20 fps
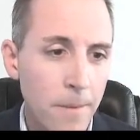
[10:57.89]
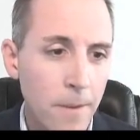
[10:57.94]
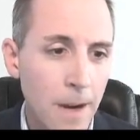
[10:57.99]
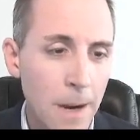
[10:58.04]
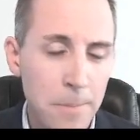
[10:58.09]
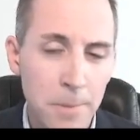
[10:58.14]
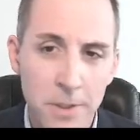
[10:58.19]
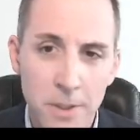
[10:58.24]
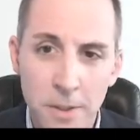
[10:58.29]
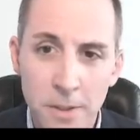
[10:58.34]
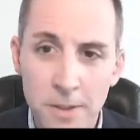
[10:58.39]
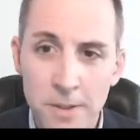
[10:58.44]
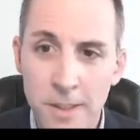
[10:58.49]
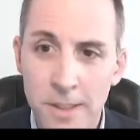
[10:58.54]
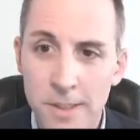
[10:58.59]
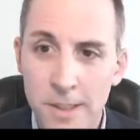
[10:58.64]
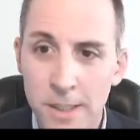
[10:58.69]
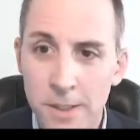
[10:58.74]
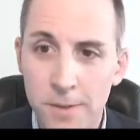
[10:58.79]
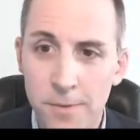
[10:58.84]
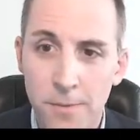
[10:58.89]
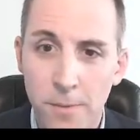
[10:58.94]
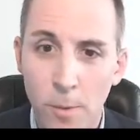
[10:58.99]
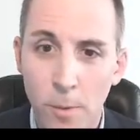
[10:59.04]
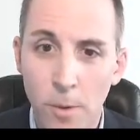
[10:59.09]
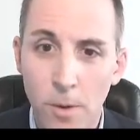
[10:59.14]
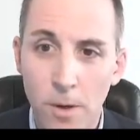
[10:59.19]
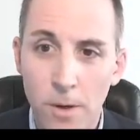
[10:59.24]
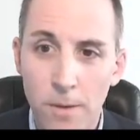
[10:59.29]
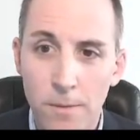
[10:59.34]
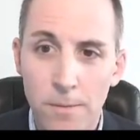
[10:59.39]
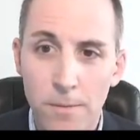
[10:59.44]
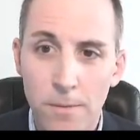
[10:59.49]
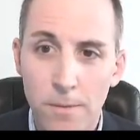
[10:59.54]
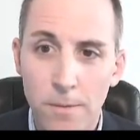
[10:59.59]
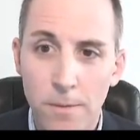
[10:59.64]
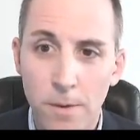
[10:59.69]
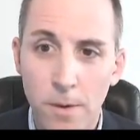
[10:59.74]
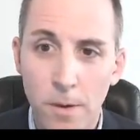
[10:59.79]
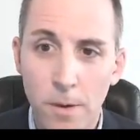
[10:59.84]
opportunities exist for
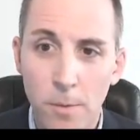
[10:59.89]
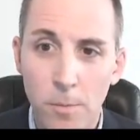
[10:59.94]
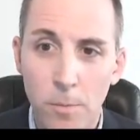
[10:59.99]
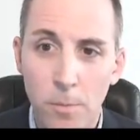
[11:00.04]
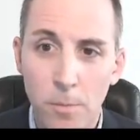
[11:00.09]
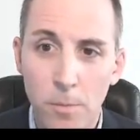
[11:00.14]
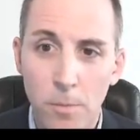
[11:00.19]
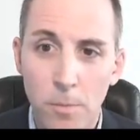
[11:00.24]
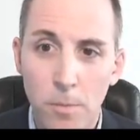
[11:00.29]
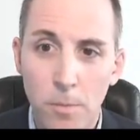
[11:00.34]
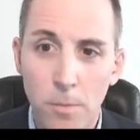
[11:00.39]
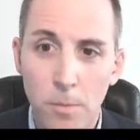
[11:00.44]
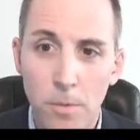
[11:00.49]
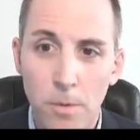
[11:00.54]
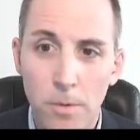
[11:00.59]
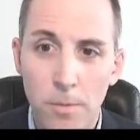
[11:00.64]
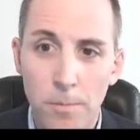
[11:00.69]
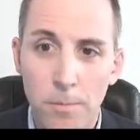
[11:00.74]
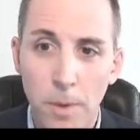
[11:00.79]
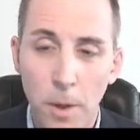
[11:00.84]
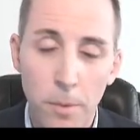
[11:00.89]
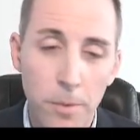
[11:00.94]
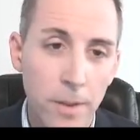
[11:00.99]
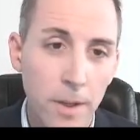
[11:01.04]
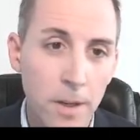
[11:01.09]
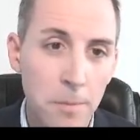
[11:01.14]
both the